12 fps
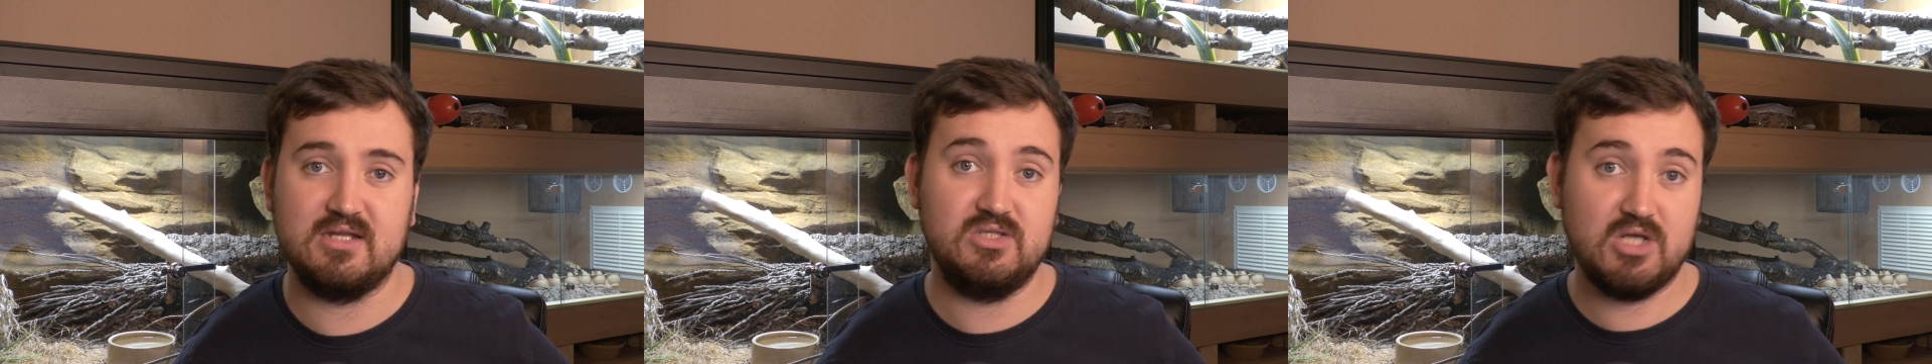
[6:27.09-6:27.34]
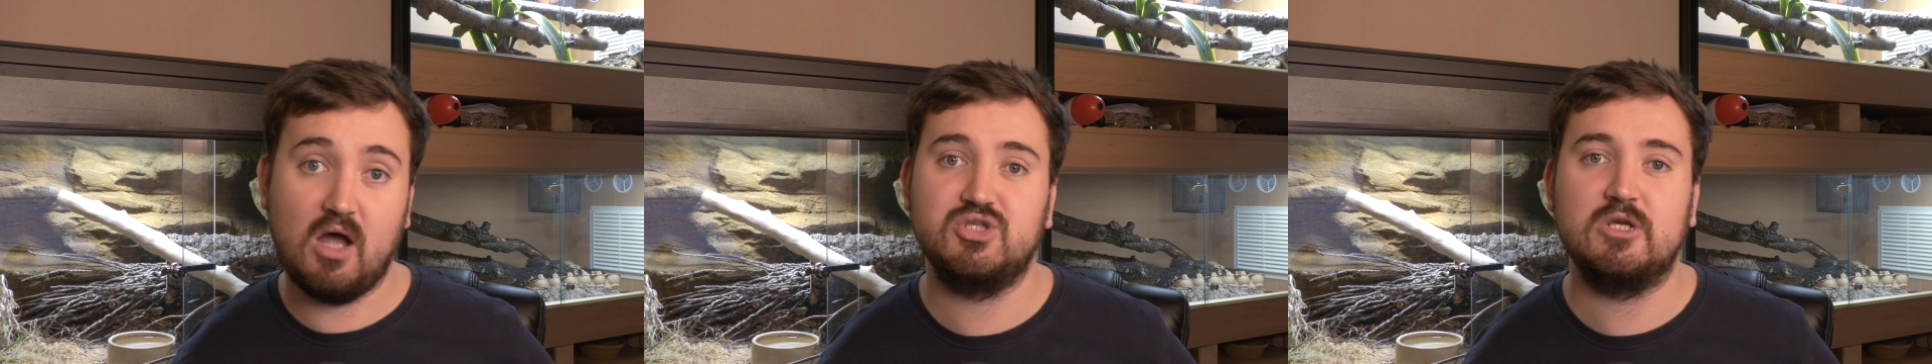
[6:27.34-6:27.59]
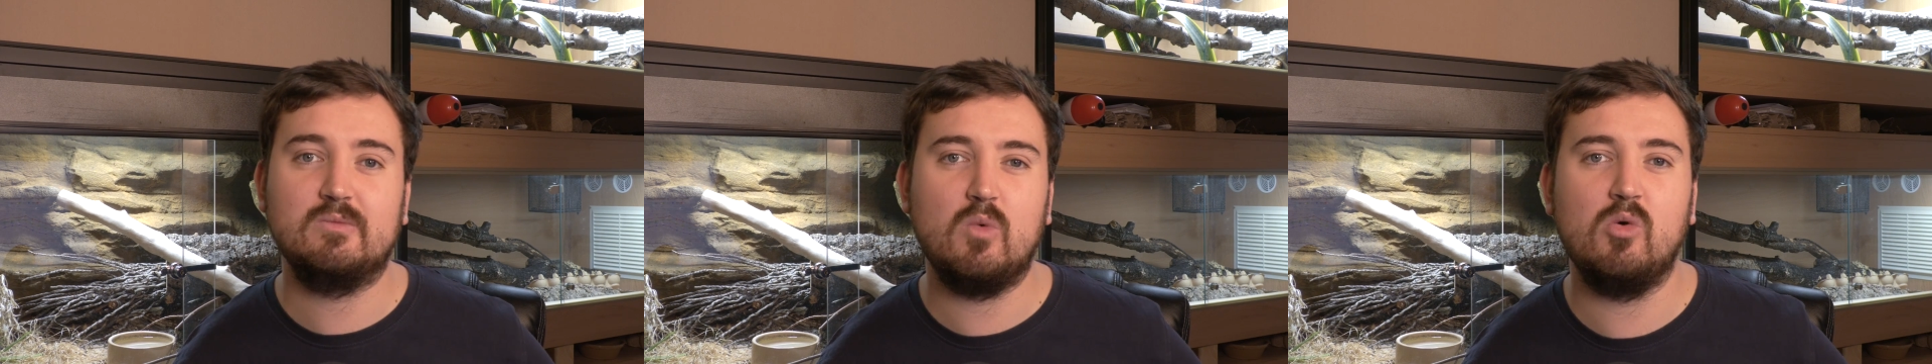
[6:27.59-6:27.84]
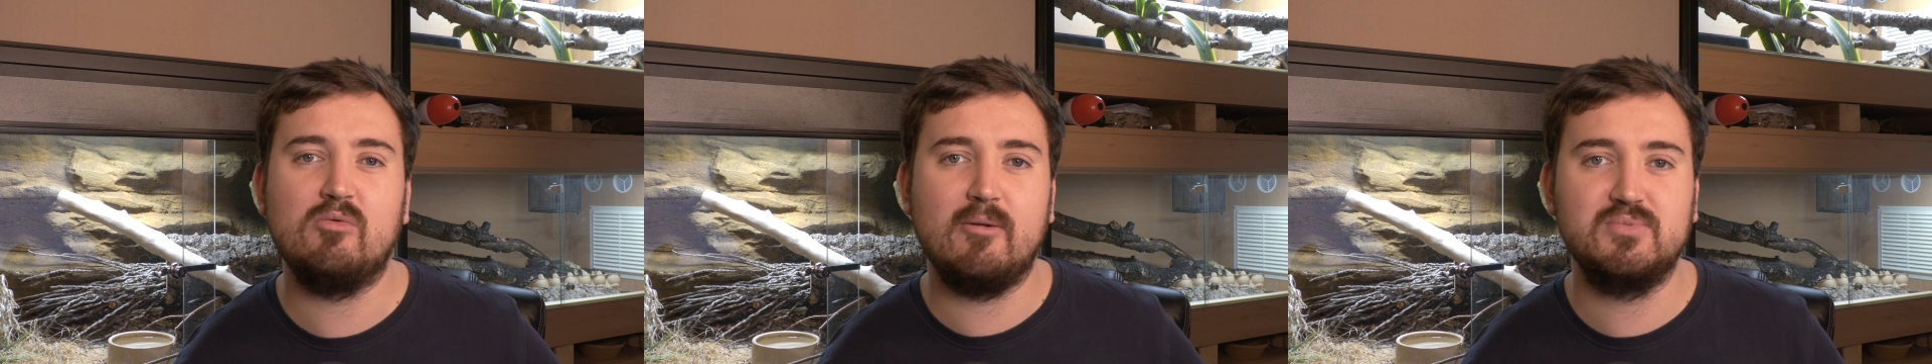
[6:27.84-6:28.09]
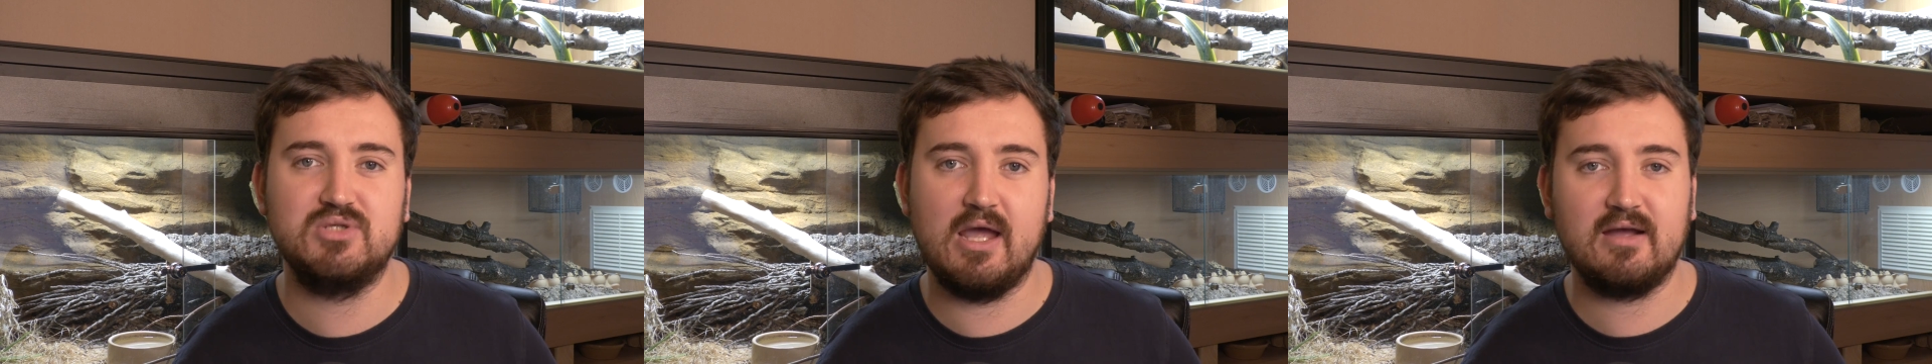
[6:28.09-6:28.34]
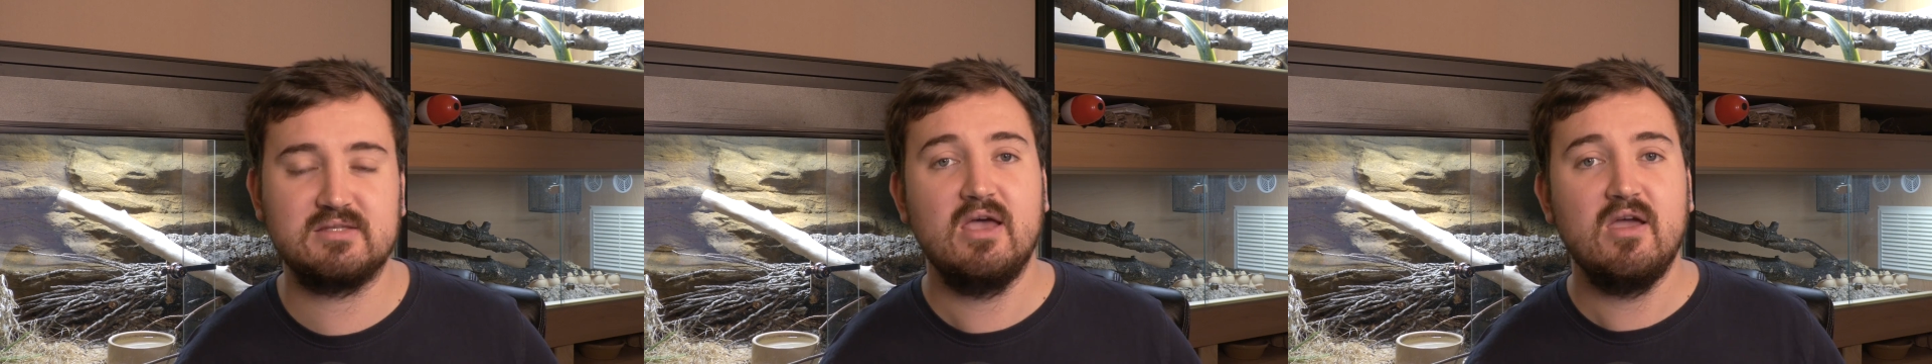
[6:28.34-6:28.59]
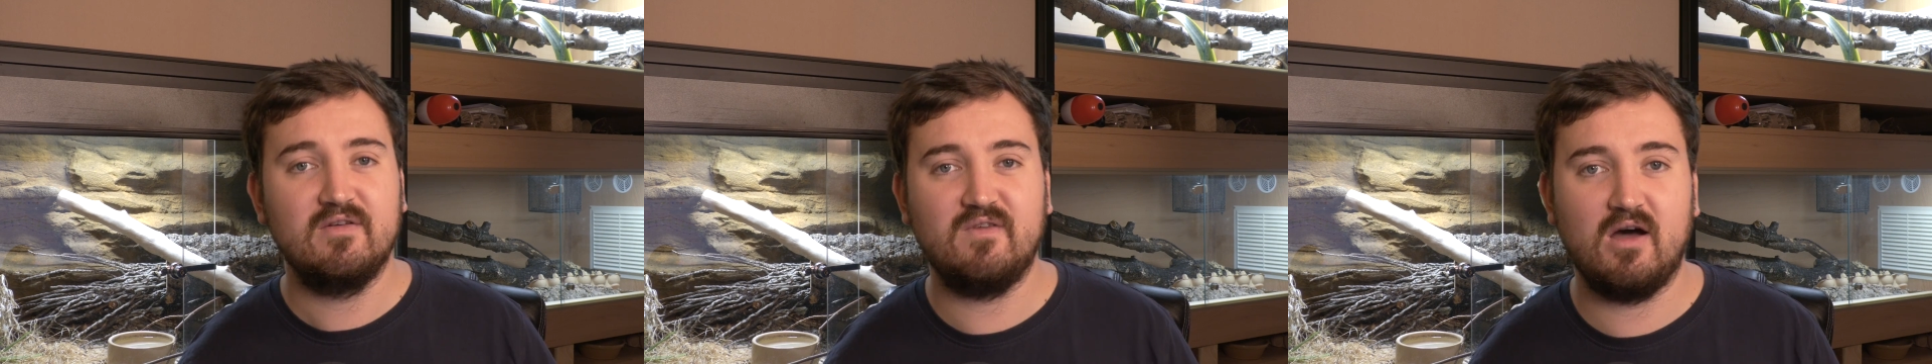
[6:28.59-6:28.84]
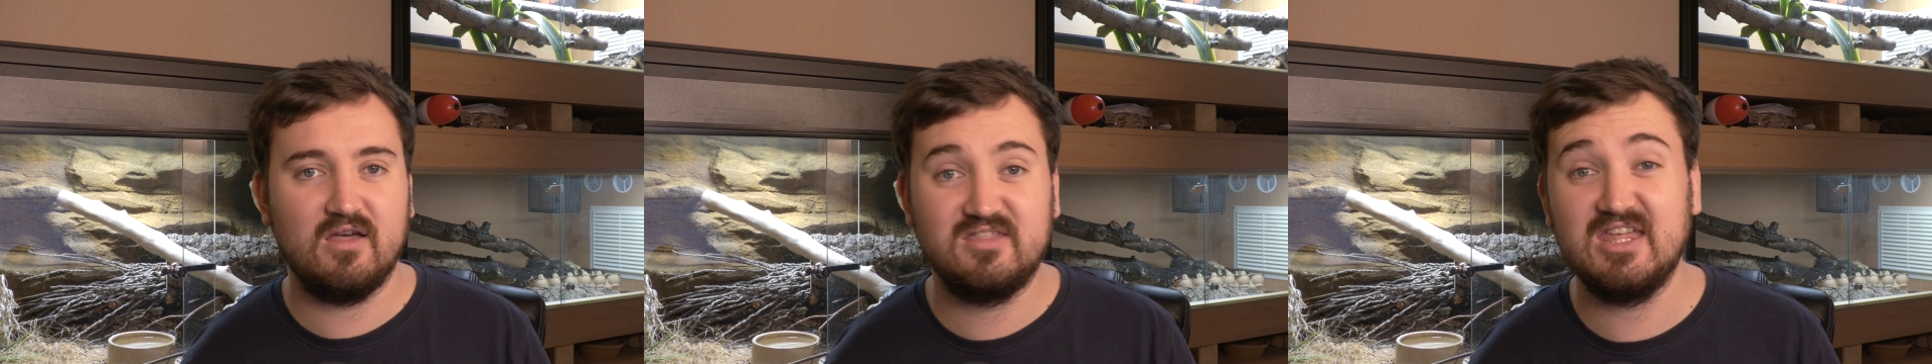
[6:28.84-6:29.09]
and touching warm objects
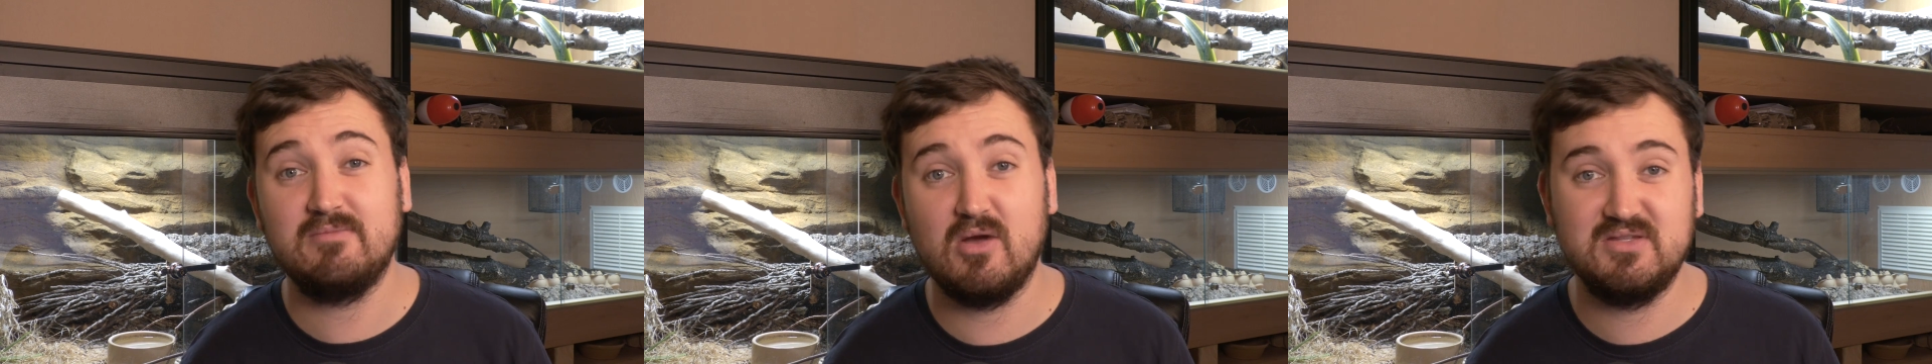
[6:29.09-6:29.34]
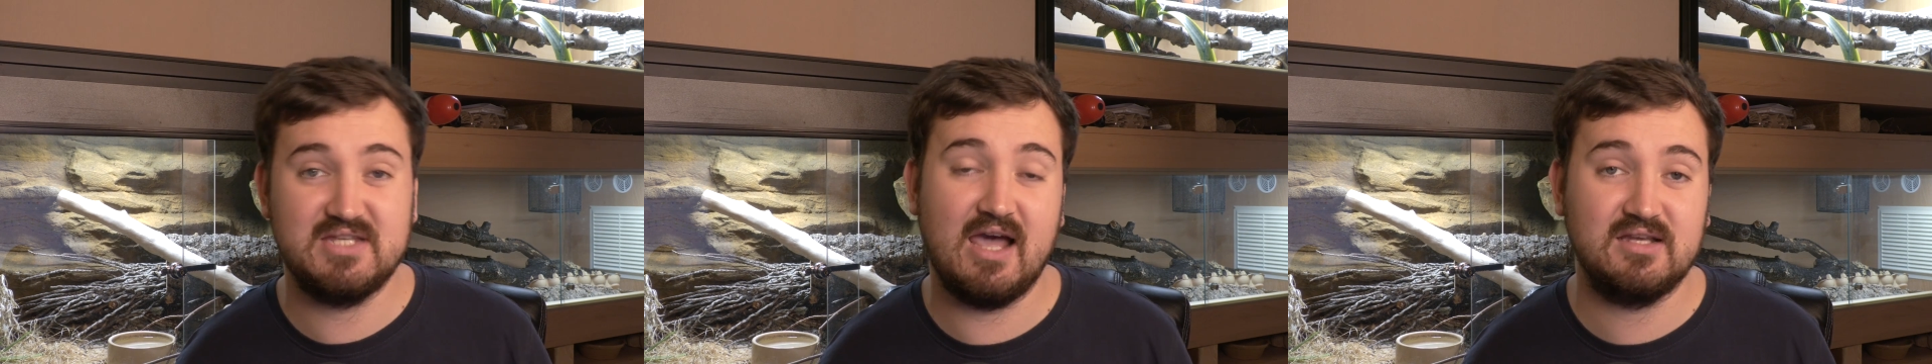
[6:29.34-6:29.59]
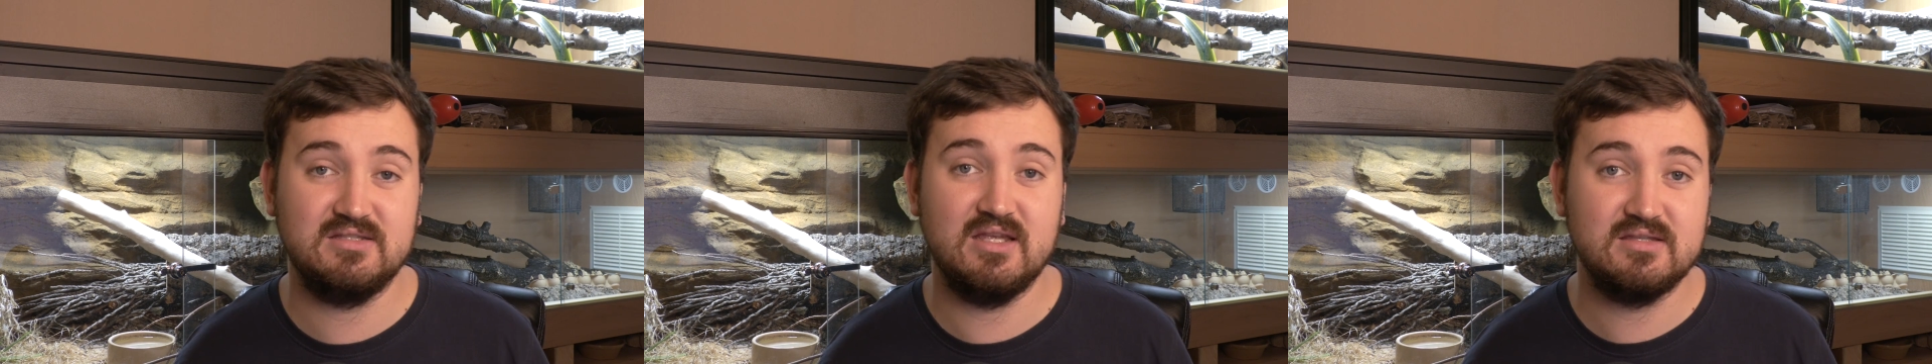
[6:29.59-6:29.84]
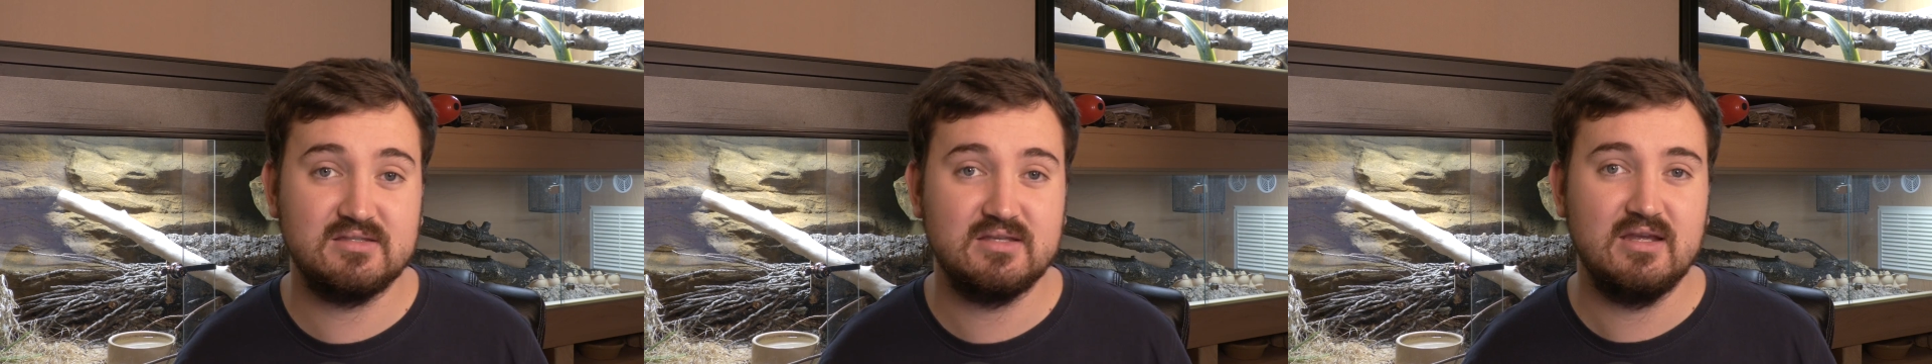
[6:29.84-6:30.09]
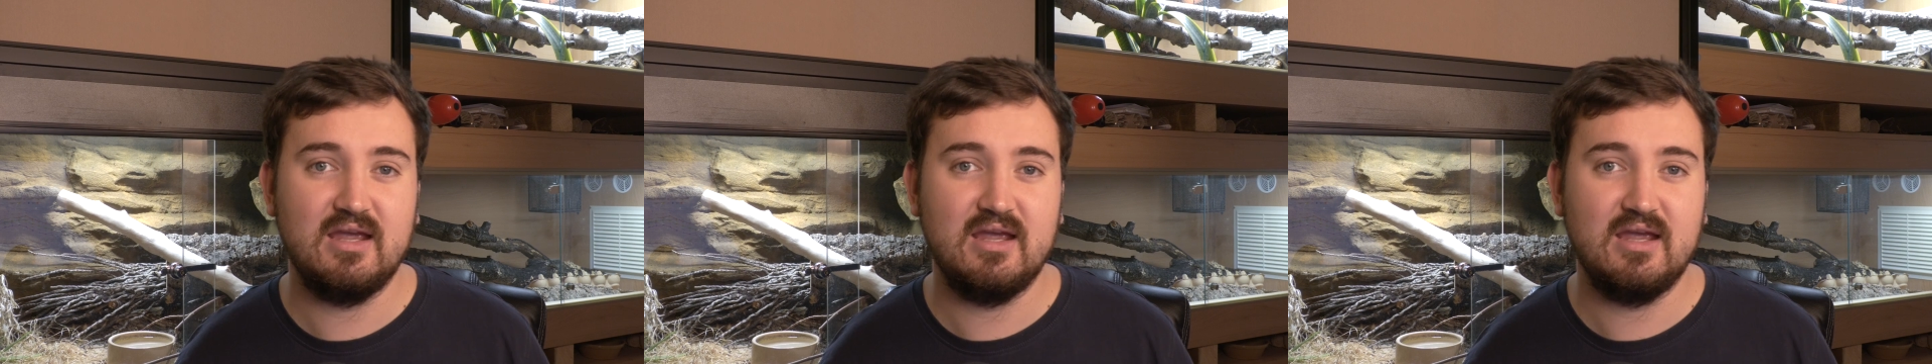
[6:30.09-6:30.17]
via thigmotaxis